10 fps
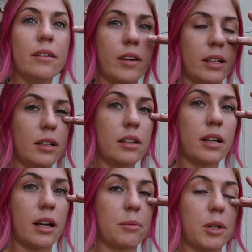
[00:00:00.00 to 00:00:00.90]
I look
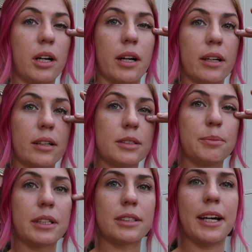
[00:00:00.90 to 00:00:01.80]
like I'm crying, it's
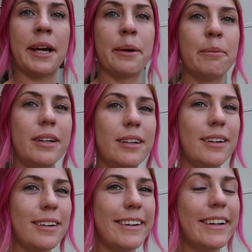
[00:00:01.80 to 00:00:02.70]
because I am.
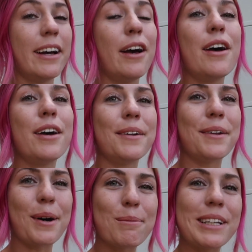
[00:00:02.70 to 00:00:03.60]

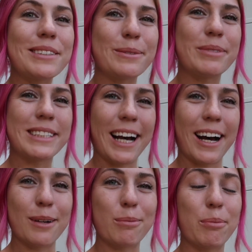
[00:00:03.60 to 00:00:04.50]
Not because I'm
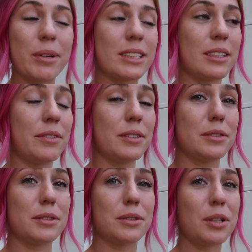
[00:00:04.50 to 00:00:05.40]
sad, but because I feel
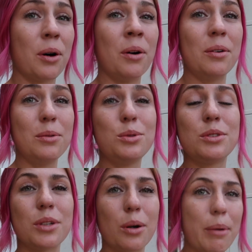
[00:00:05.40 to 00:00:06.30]

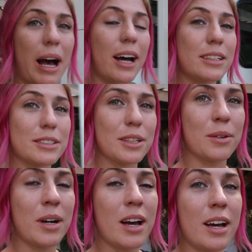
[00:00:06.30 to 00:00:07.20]
so bad.
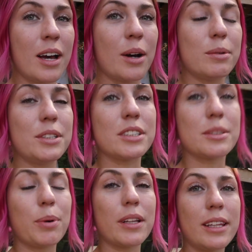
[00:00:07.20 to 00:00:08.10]
So we
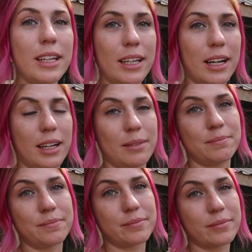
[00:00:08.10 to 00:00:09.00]
just put
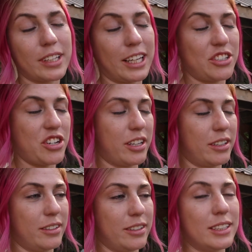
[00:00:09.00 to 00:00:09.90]
the
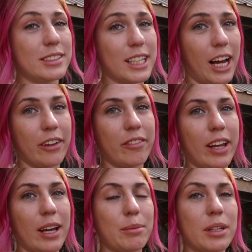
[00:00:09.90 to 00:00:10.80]
kitchen inside of
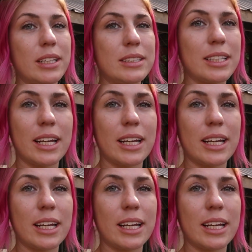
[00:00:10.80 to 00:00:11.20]
the ambulance